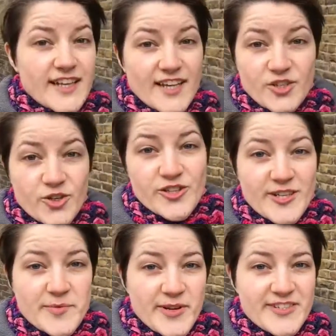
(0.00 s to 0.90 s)
That's good, I
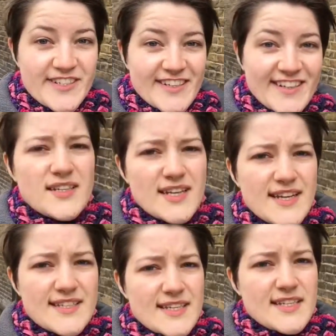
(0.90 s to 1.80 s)
suppose. So he
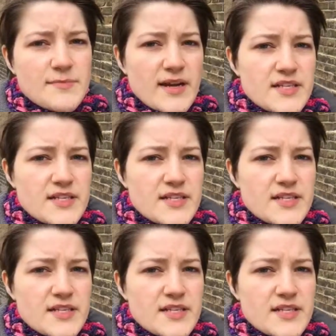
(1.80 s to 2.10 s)
sent it to me,